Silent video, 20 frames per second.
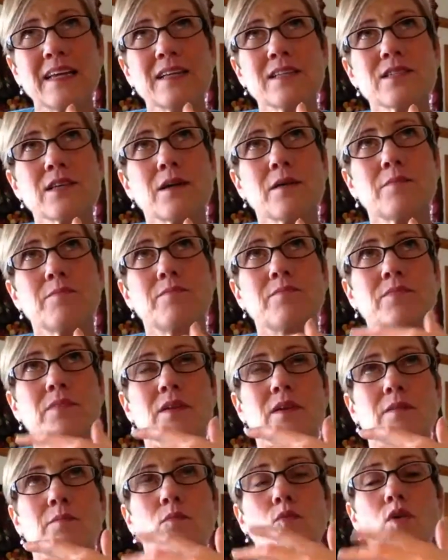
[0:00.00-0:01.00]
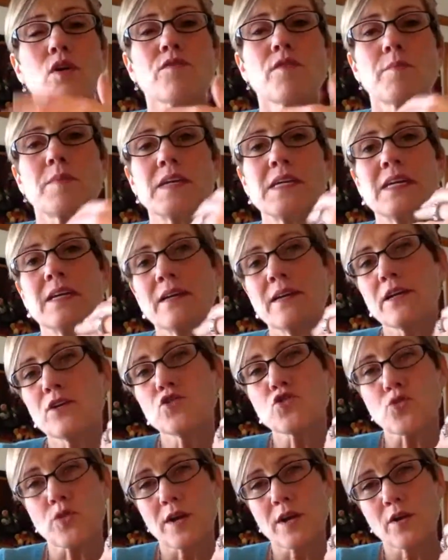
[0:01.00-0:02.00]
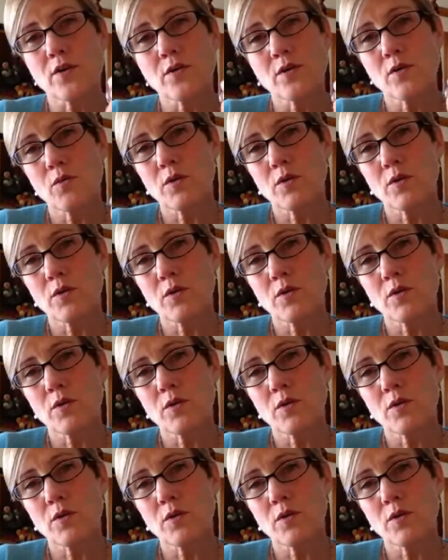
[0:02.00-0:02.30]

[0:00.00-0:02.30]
is a more of a beginning drinker